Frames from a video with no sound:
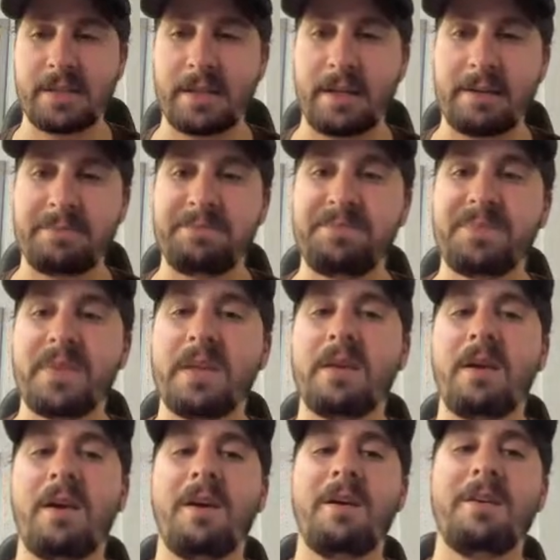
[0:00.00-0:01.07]
in it.
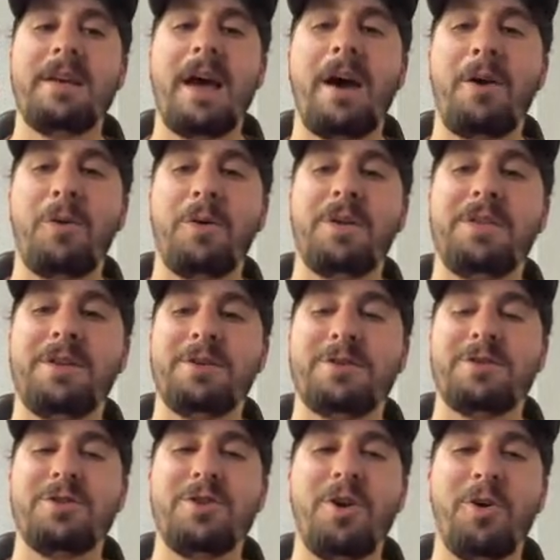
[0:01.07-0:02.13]
Now,
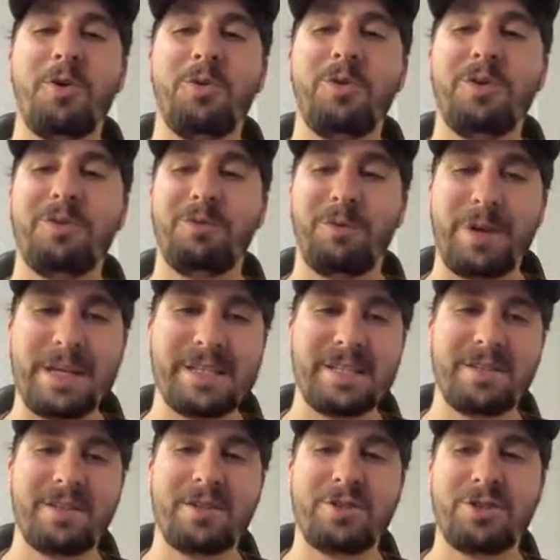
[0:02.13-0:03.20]
there's no
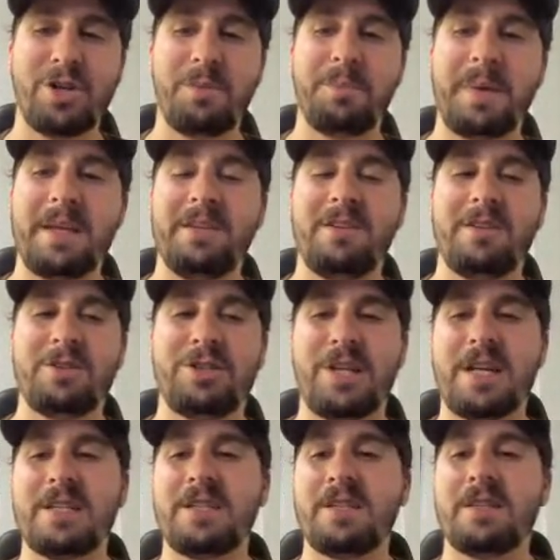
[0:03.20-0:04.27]
reason to jump into
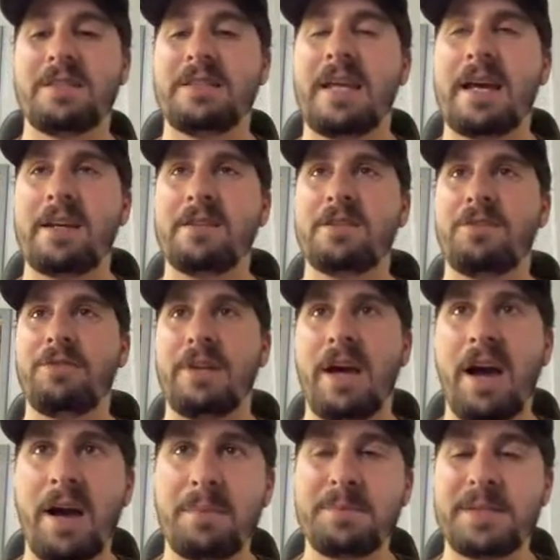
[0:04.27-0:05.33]
changing the status of an
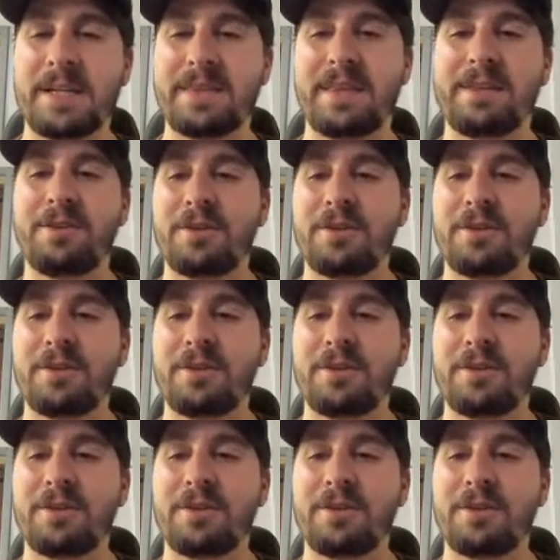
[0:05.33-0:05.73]
object that